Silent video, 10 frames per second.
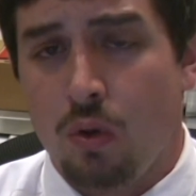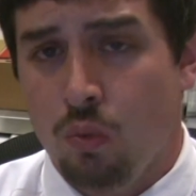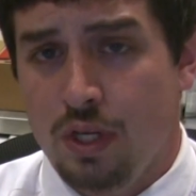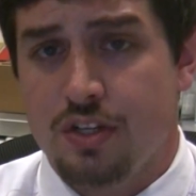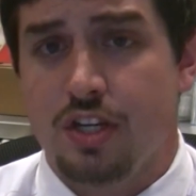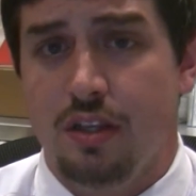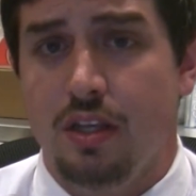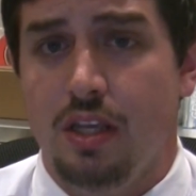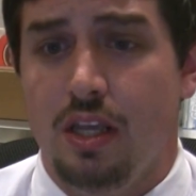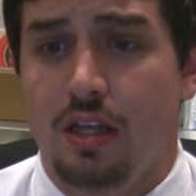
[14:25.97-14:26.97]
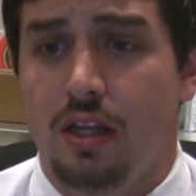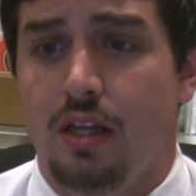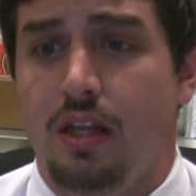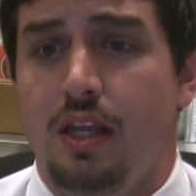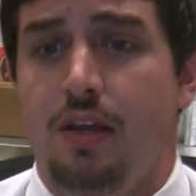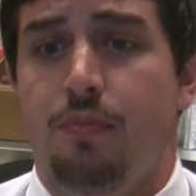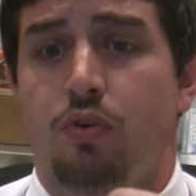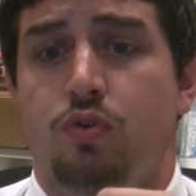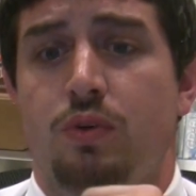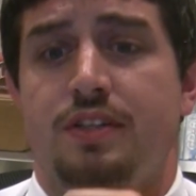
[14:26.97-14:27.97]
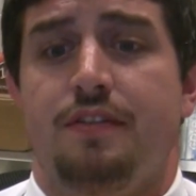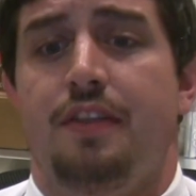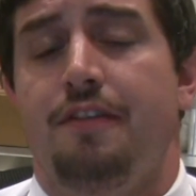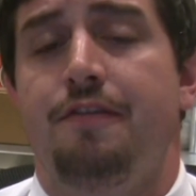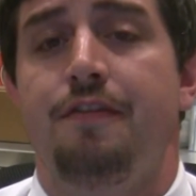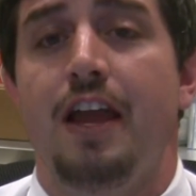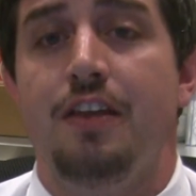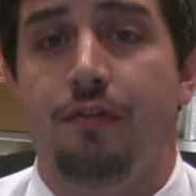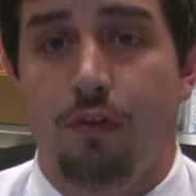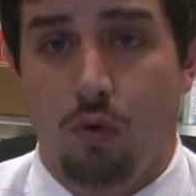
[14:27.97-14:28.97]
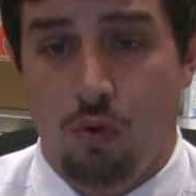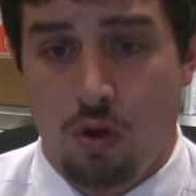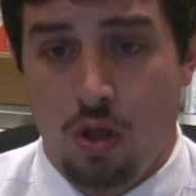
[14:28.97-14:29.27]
which in Hebrews was the faithful,